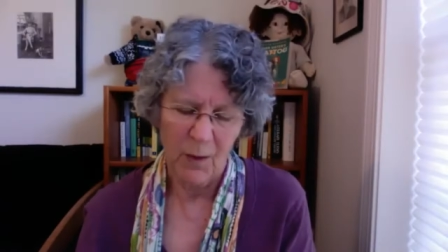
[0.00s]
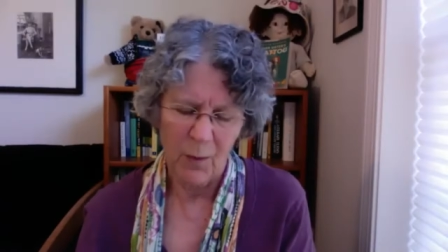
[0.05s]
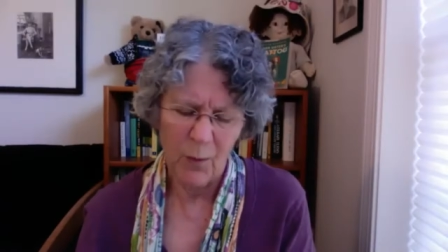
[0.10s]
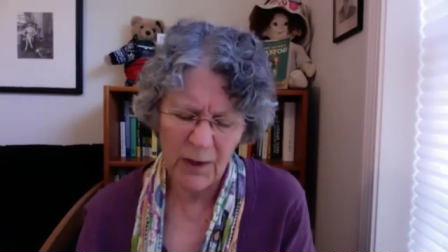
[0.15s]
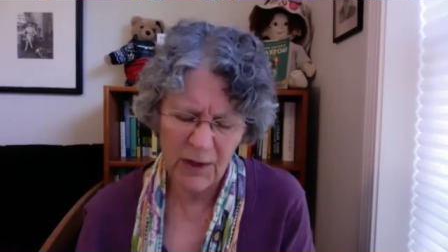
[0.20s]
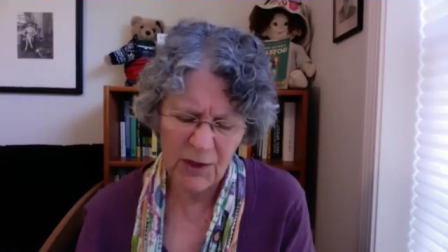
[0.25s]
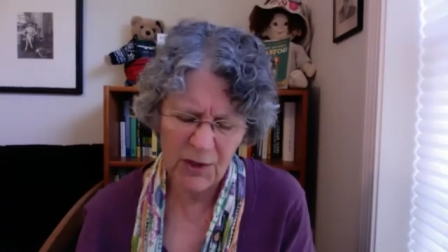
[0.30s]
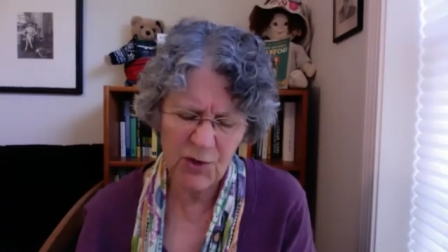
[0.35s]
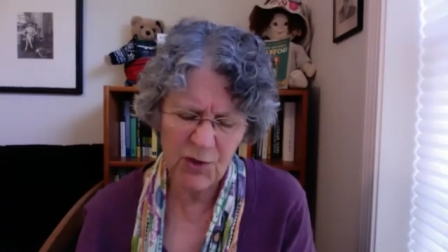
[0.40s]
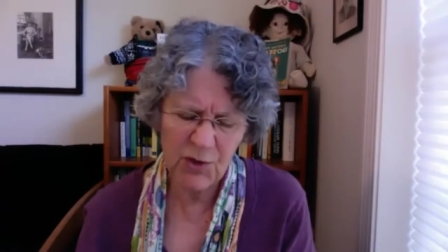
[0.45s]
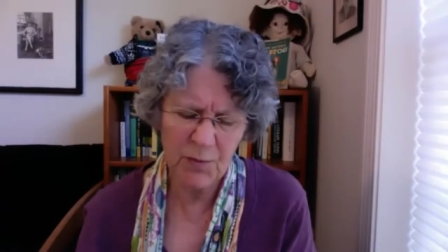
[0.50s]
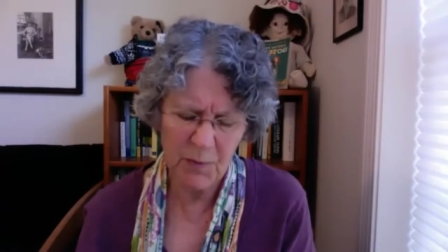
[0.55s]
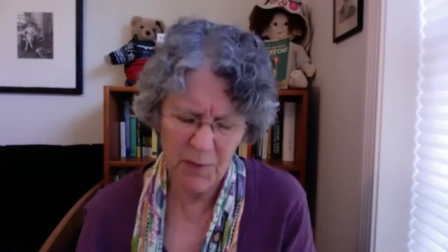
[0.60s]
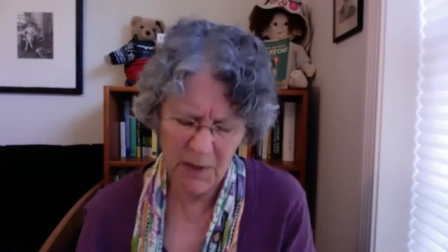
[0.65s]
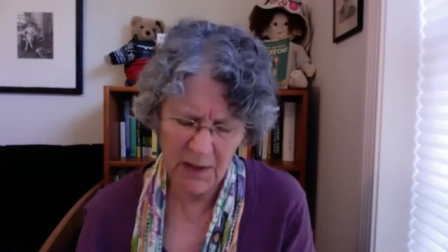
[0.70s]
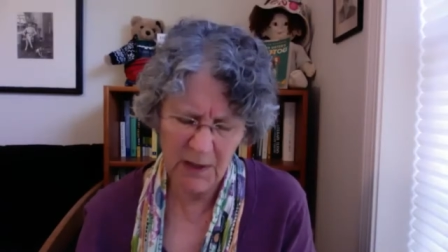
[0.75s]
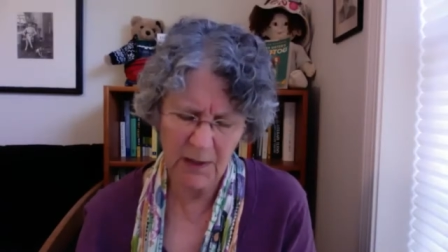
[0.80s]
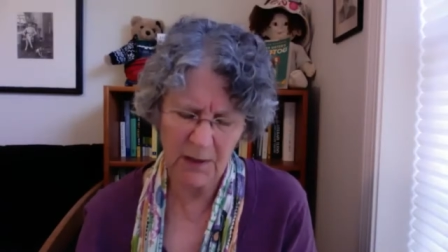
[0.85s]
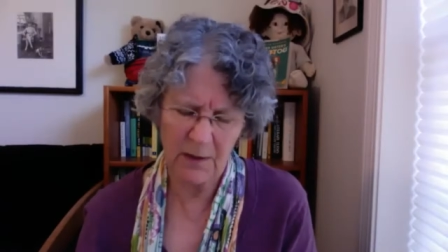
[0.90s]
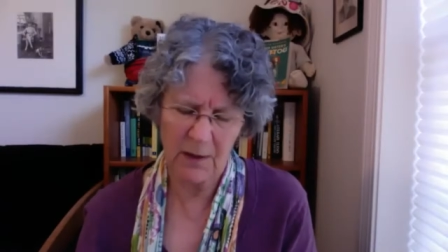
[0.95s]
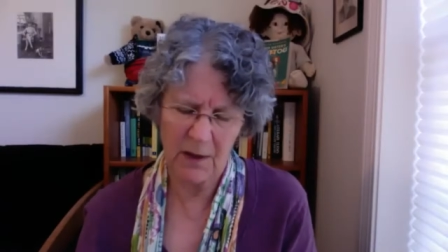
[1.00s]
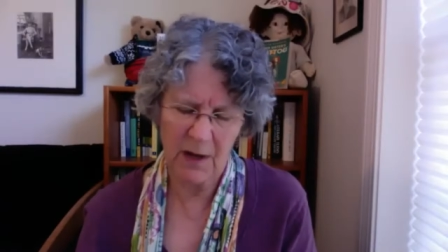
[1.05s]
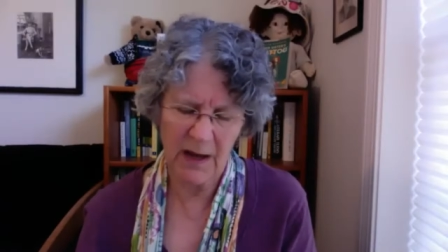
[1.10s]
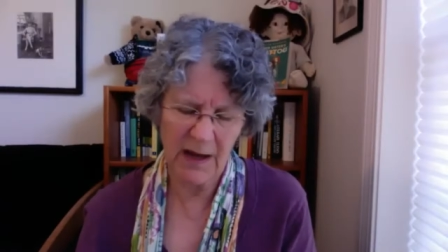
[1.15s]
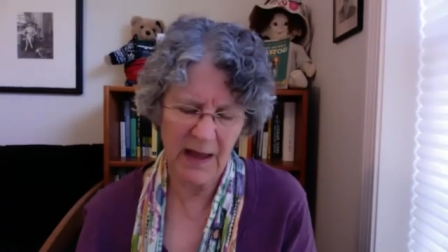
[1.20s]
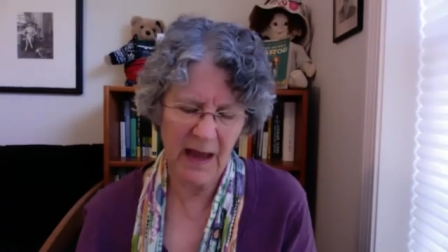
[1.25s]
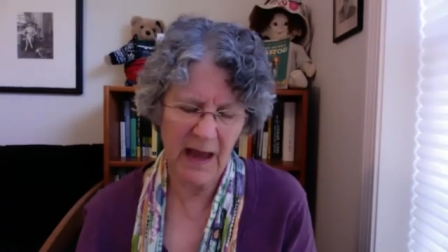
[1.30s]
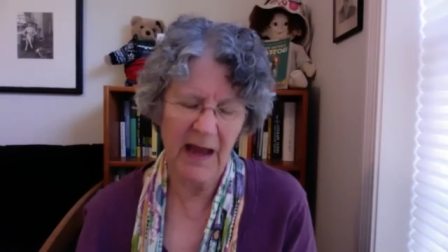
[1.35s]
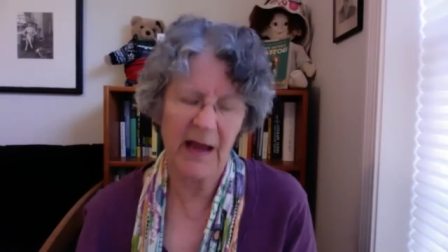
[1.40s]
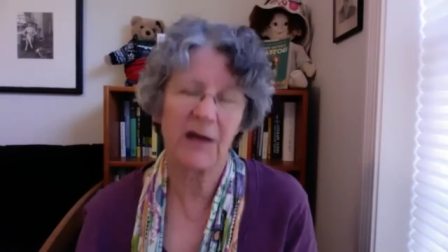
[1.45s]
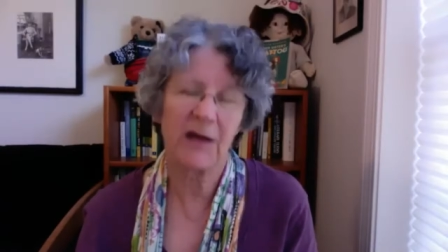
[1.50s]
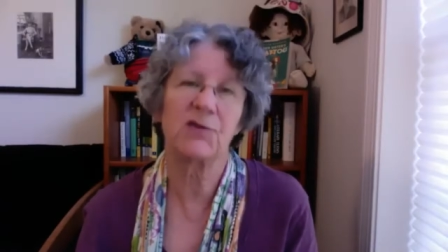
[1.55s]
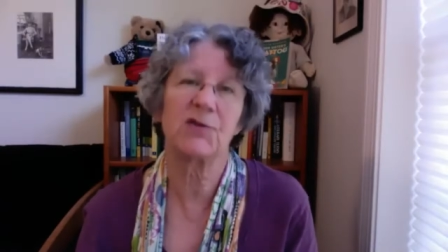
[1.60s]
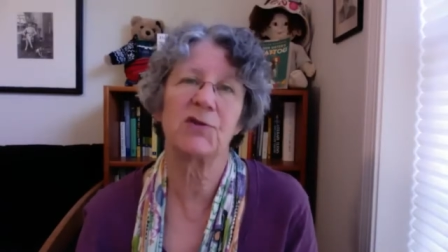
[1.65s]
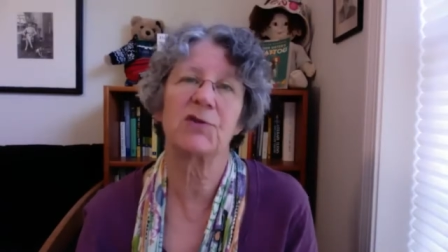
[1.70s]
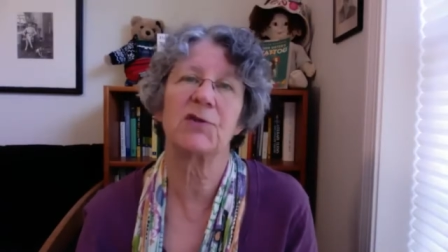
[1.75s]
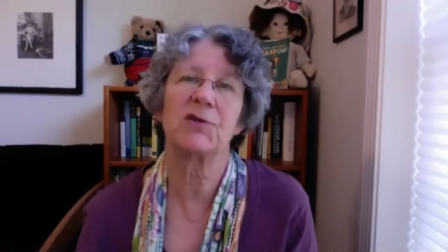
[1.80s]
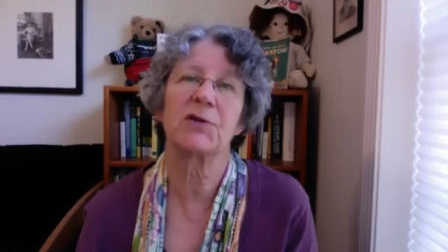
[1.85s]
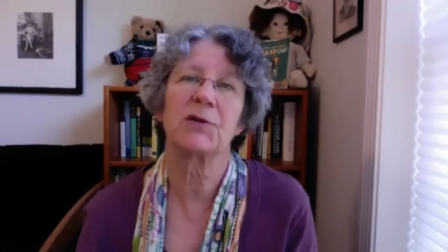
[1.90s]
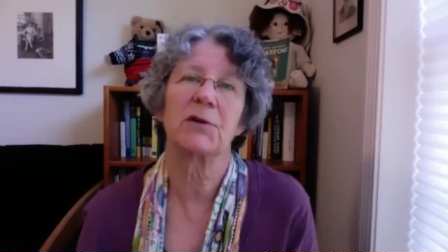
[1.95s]
What did you mean? I
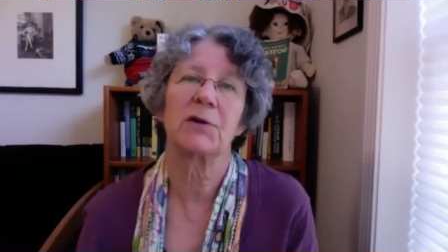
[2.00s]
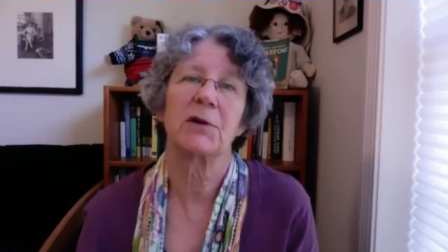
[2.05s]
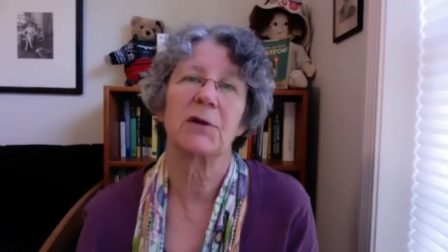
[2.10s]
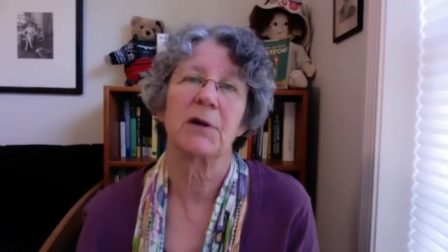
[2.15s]
asked,